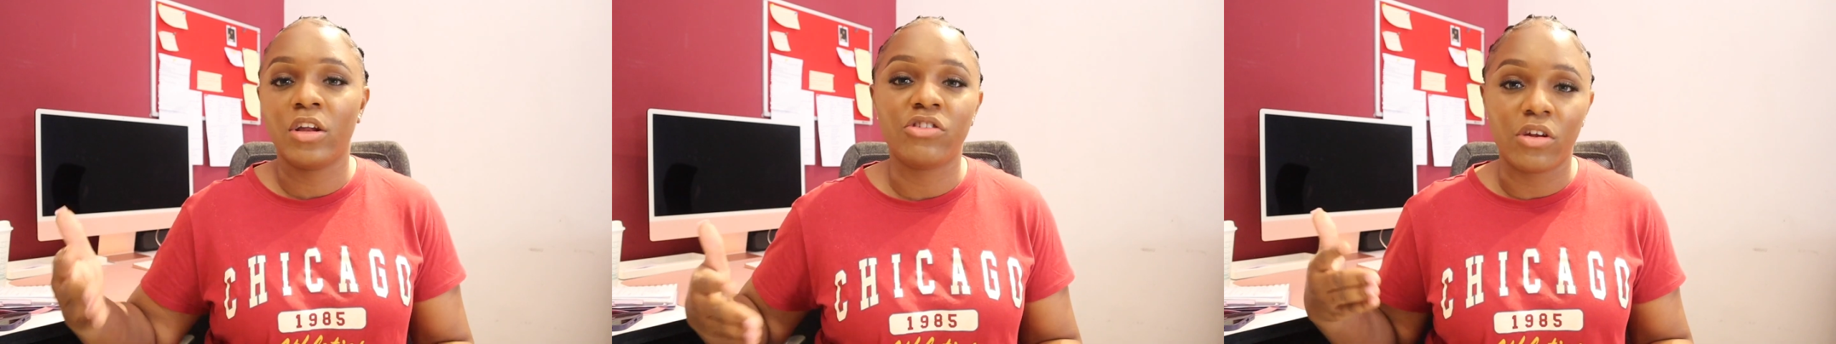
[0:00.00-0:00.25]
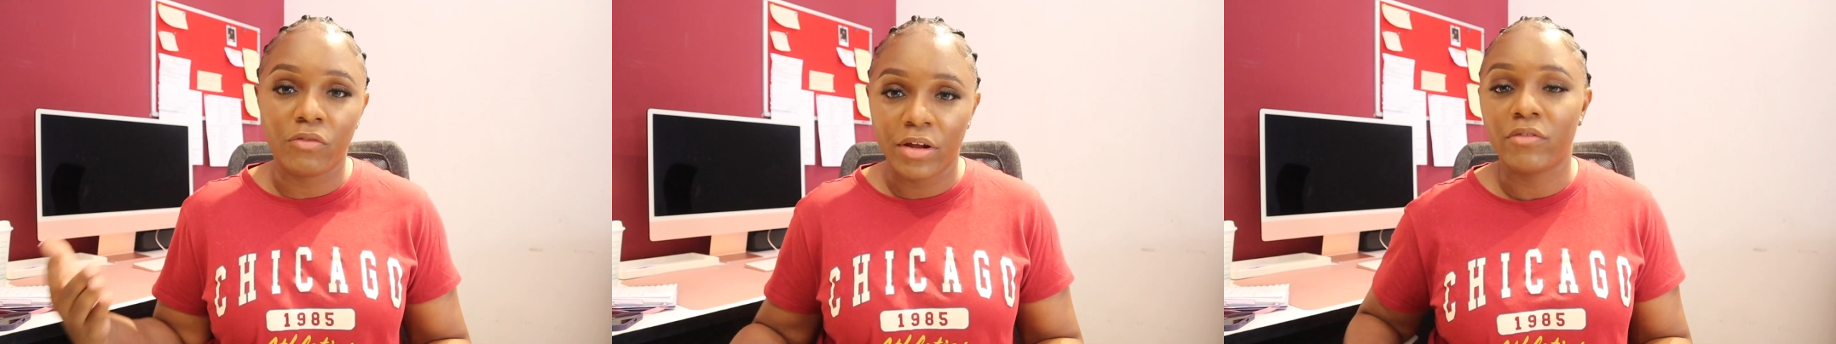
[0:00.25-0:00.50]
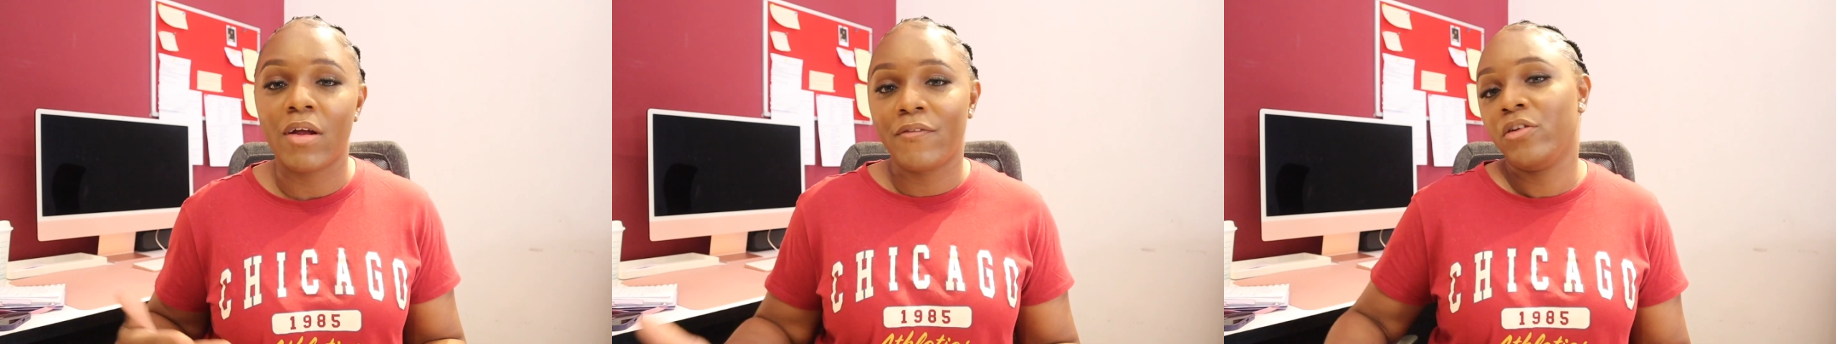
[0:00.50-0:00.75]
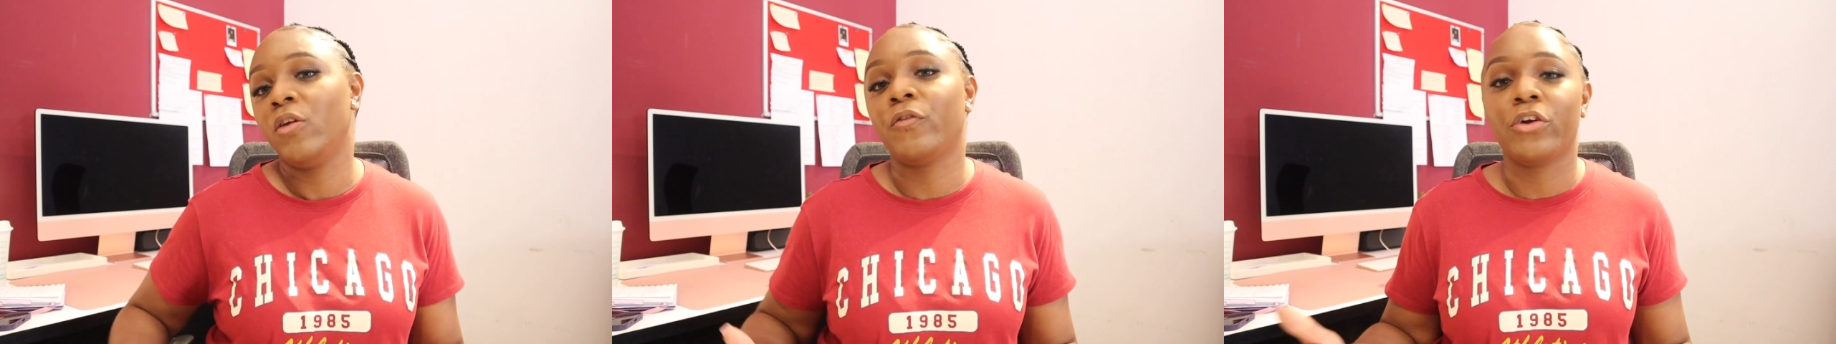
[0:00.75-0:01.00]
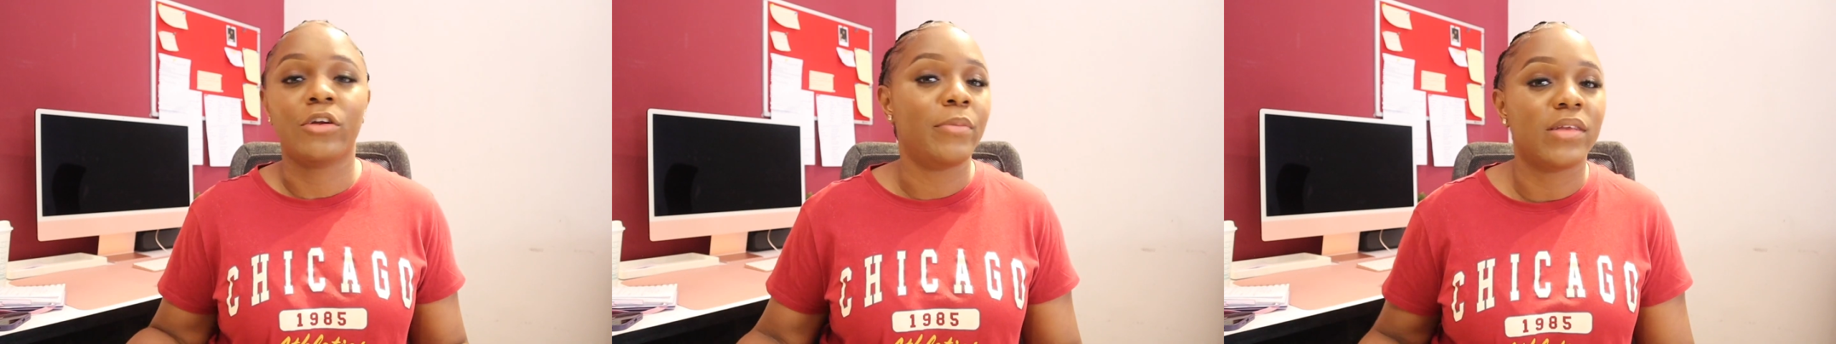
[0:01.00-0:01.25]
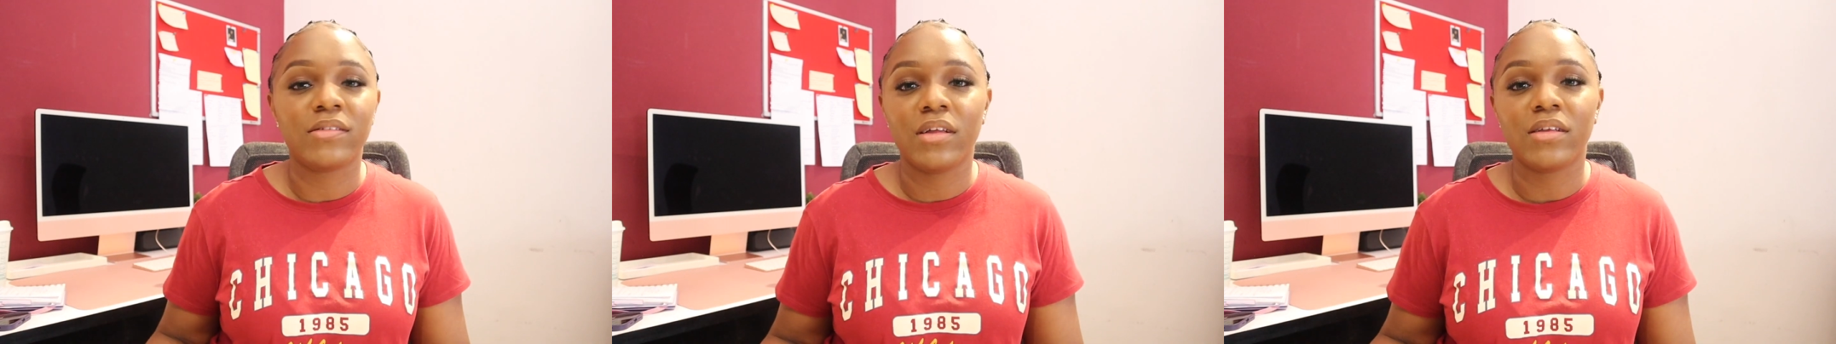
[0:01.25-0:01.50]
generate revenue for your
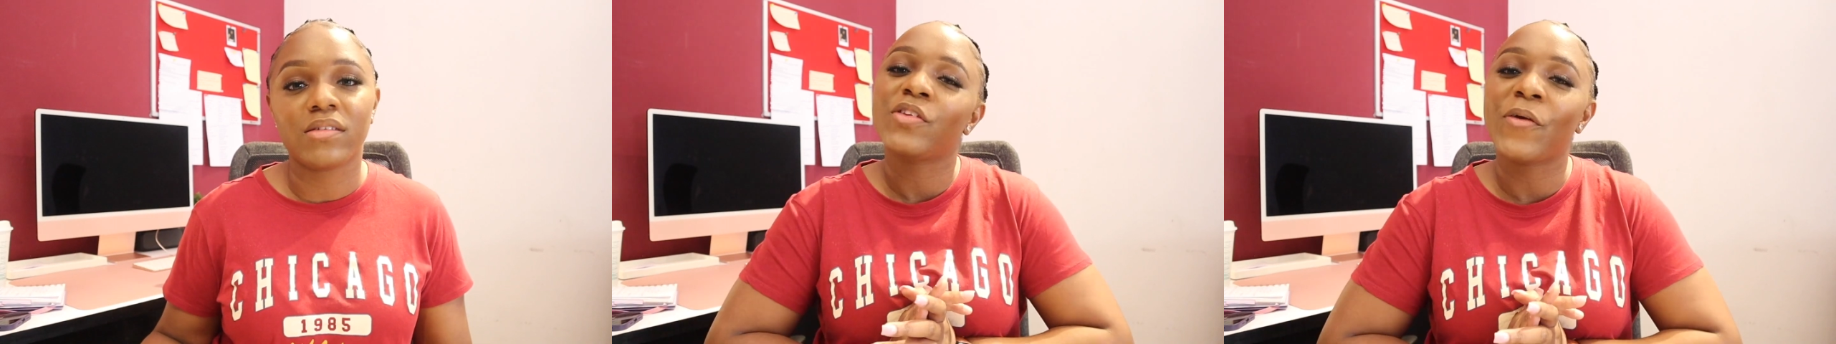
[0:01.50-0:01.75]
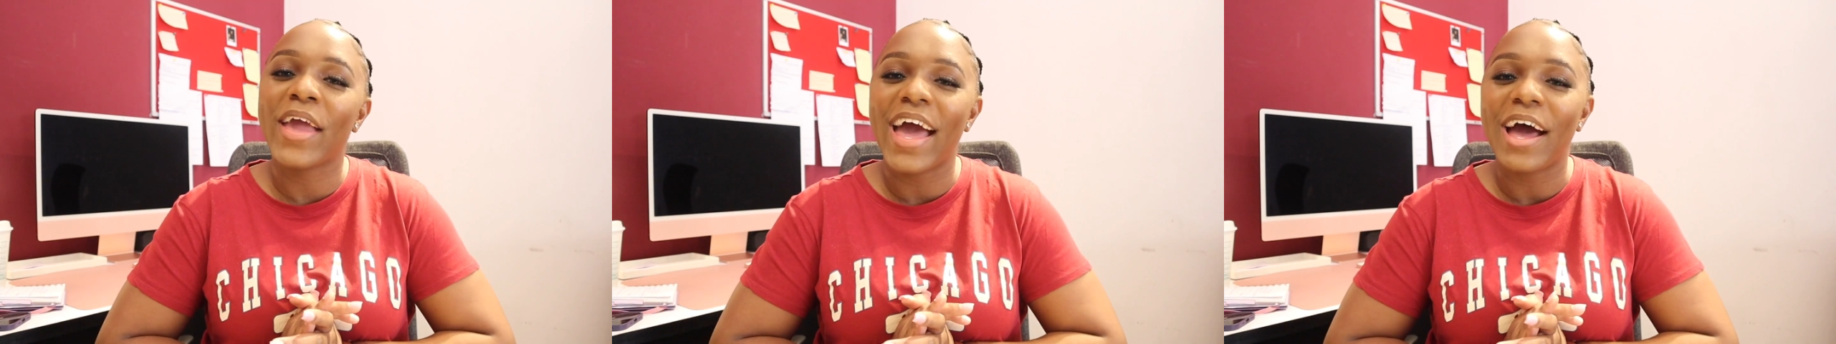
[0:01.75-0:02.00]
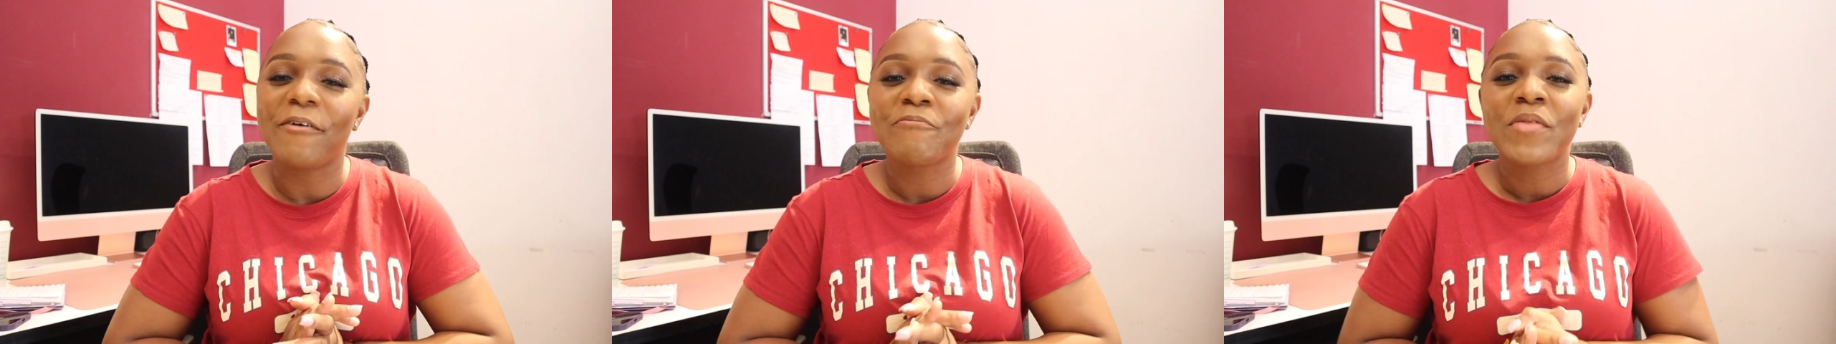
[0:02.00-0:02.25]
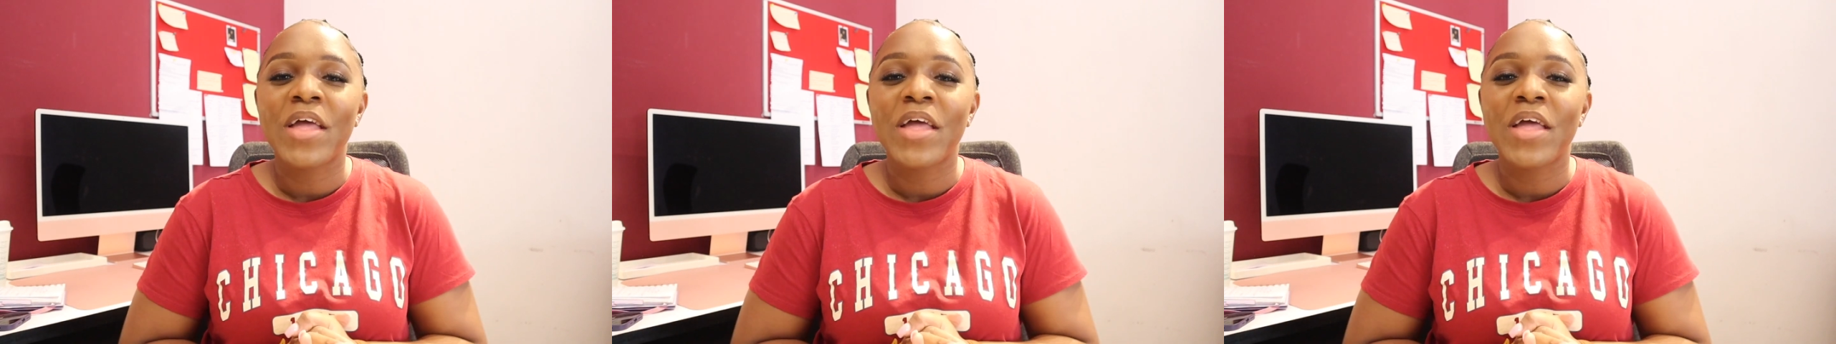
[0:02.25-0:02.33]
business. So yeah,